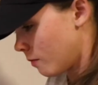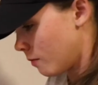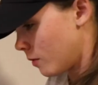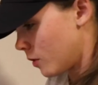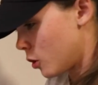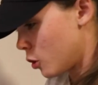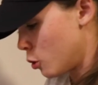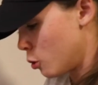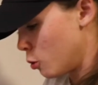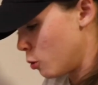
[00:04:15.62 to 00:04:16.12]

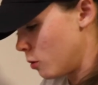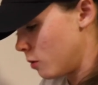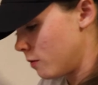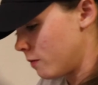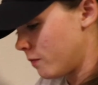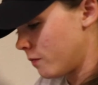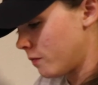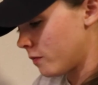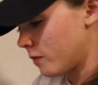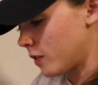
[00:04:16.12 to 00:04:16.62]
Dude,
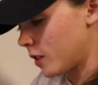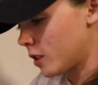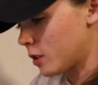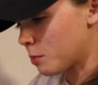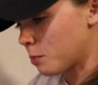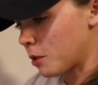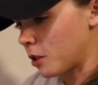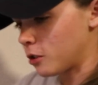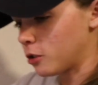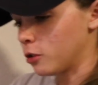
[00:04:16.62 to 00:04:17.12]
this
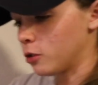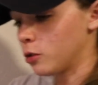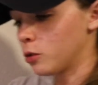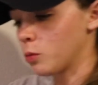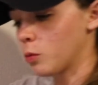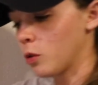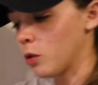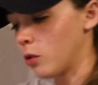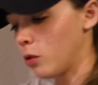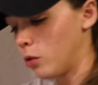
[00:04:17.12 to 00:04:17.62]
pretzel
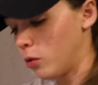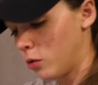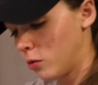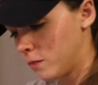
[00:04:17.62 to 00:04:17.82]
swirl.